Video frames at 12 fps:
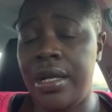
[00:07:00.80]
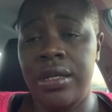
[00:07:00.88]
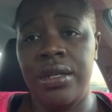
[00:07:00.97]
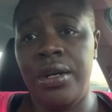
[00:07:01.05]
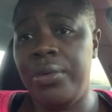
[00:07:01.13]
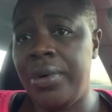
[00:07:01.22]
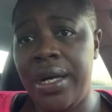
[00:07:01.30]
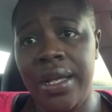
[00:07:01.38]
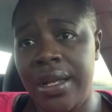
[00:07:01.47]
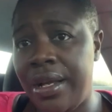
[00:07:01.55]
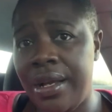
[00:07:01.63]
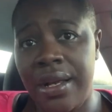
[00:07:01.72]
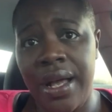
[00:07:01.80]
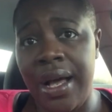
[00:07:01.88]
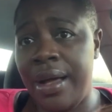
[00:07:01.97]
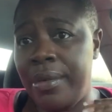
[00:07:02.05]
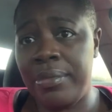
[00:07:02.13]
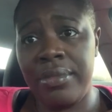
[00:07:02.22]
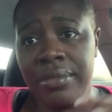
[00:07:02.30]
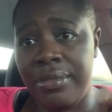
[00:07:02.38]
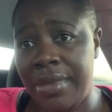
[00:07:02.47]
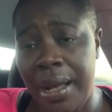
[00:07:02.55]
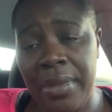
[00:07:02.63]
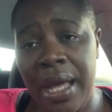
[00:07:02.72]
you know what, I'm
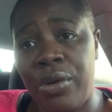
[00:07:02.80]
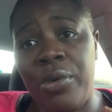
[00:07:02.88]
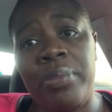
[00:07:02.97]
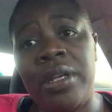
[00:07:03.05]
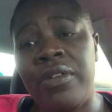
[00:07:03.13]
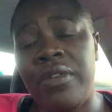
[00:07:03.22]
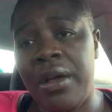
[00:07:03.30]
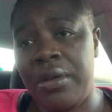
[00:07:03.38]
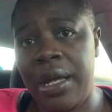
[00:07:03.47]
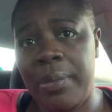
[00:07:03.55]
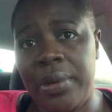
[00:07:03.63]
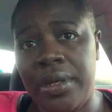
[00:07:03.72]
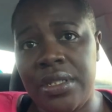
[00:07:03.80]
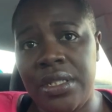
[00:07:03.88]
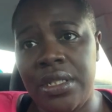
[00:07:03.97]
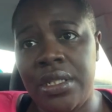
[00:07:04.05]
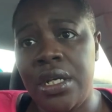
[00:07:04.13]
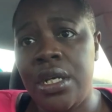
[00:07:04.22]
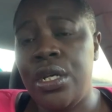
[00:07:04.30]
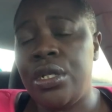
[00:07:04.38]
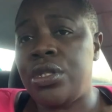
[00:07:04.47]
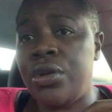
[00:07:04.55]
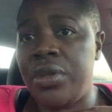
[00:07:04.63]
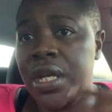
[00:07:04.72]
not going to be around that person,
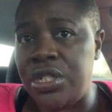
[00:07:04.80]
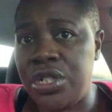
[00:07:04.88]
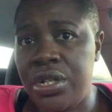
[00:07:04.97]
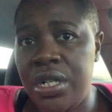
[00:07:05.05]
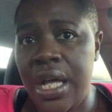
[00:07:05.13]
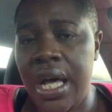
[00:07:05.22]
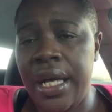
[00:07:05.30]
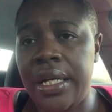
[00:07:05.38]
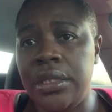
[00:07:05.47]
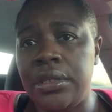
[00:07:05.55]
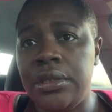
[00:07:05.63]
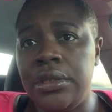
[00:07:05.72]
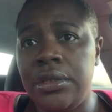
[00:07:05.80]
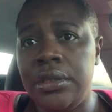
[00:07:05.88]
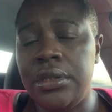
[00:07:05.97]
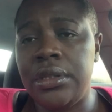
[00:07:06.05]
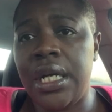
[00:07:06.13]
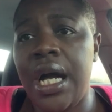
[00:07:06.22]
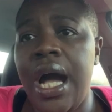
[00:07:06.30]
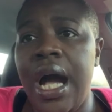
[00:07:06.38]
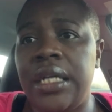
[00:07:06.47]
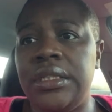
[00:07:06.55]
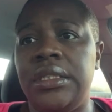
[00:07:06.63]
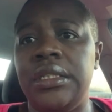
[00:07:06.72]
so that you're not
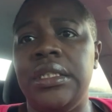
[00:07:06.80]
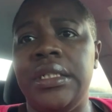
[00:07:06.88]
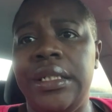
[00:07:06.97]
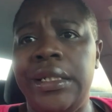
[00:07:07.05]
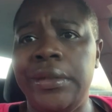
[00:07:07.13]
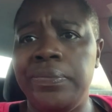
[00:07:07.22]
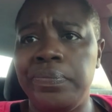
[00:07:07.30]
constantly